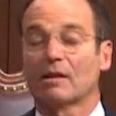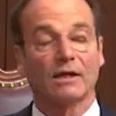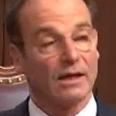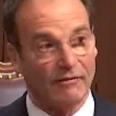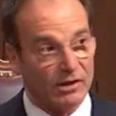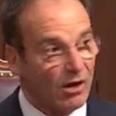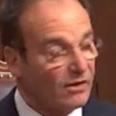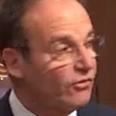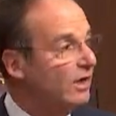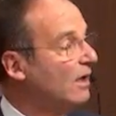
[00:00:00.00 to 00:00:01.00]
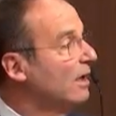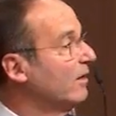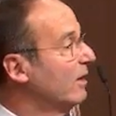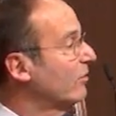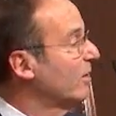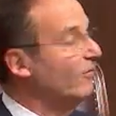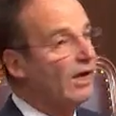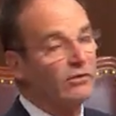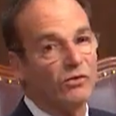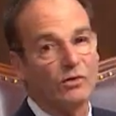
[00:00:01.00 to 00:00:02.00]
having not seen this
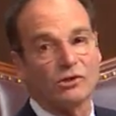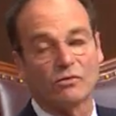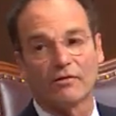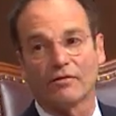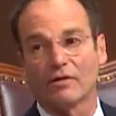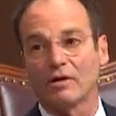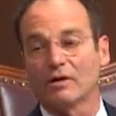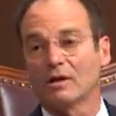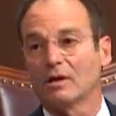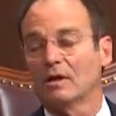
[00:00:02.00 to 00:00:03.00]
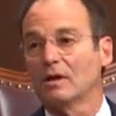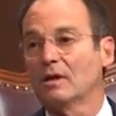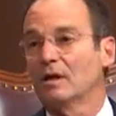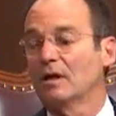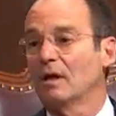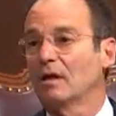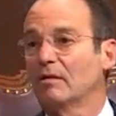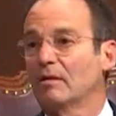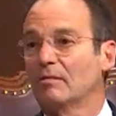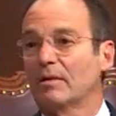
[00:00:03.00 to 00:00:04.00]
event to which you referred,
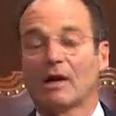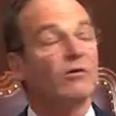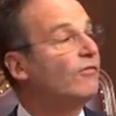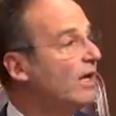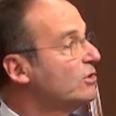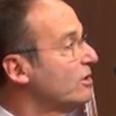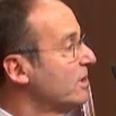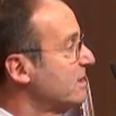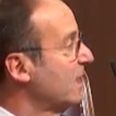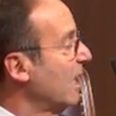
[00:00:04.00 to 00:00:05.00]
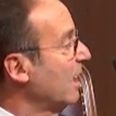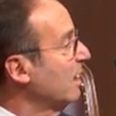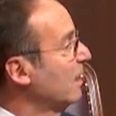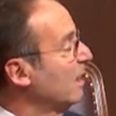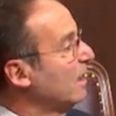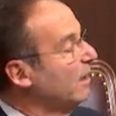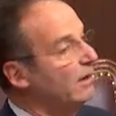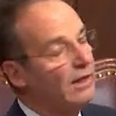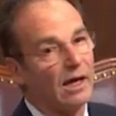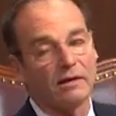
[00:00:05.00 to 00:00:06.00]
but I would venture to say
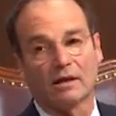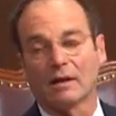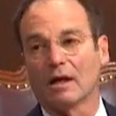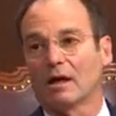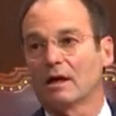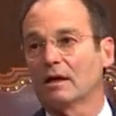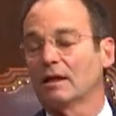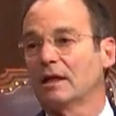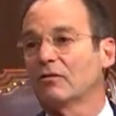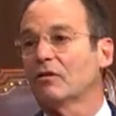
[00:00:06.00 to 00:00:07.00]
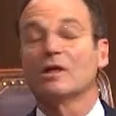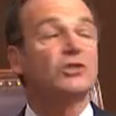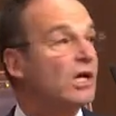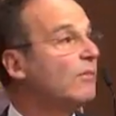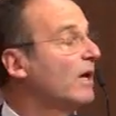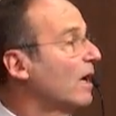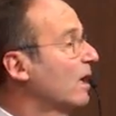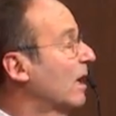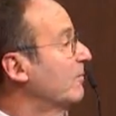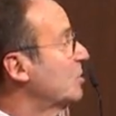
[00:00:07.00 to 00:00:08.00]
that it is a legitimate
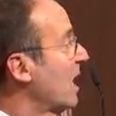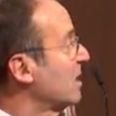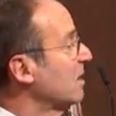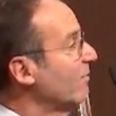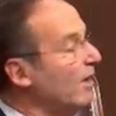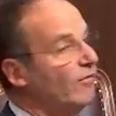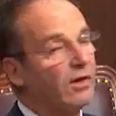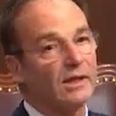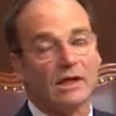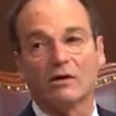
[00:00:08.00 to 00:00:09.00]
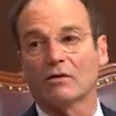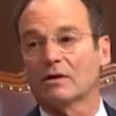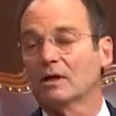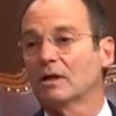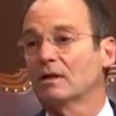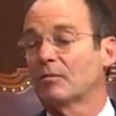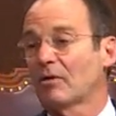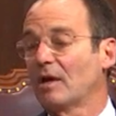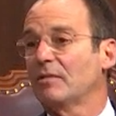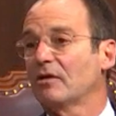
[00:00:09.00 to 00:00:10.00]
objective of the Leader,
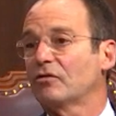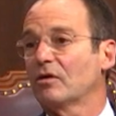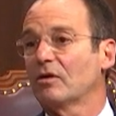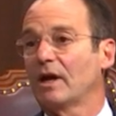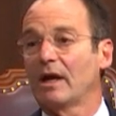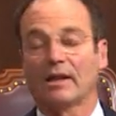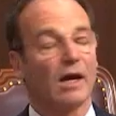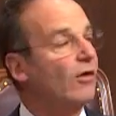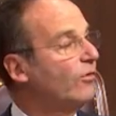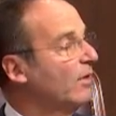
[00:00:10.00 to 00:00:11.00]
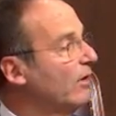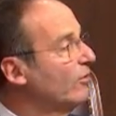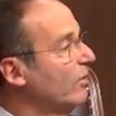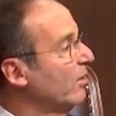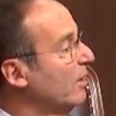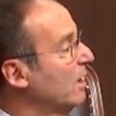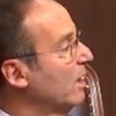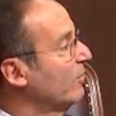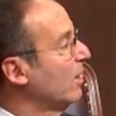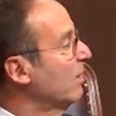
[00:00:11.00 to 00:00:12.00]
Prime Minister, and the Health Minister
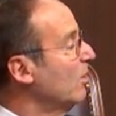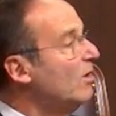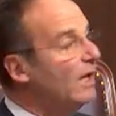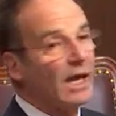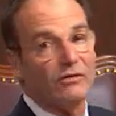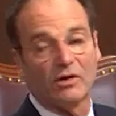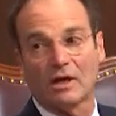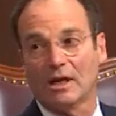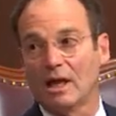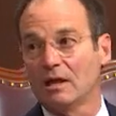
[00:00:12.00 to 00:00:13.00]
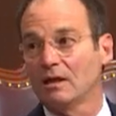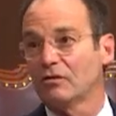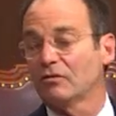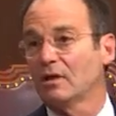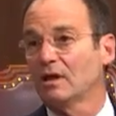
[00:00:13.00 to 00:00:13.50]
to communicate to Canadians